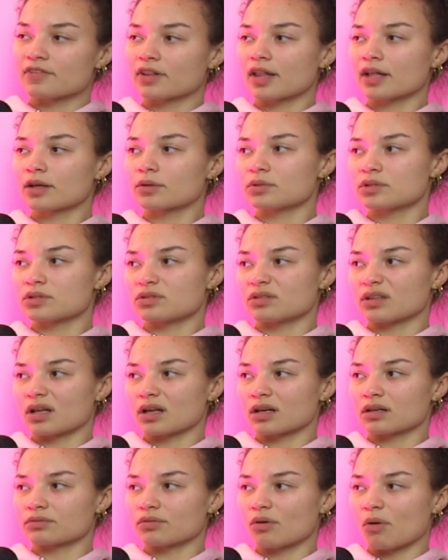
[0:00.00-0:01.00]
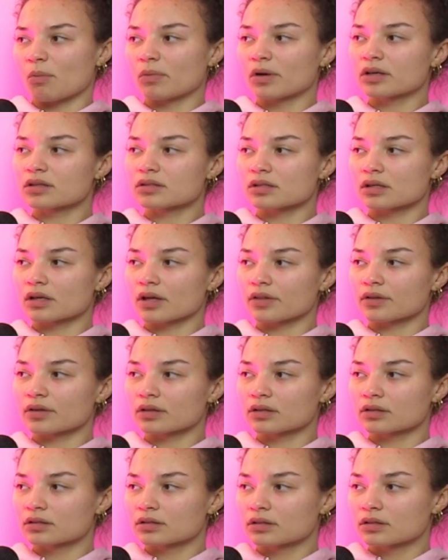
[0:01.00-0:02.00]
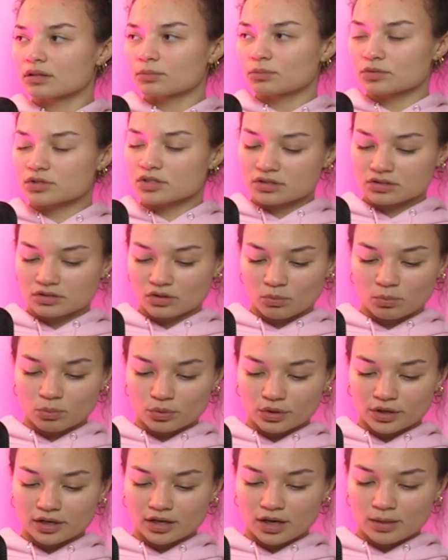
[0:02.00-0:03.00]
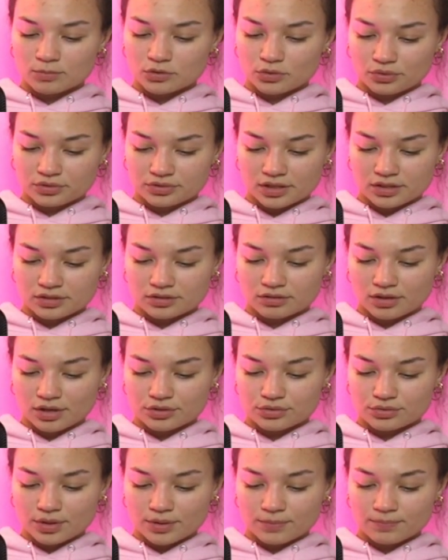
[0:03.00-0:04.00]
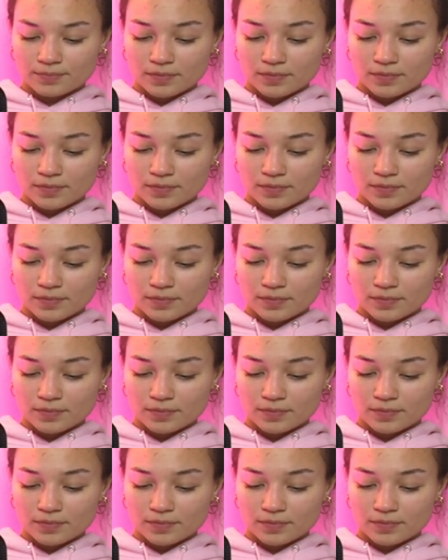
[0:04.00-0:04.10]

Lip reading: feel like we do a lot of homework together, which is so boring. I'm so excited to graduate.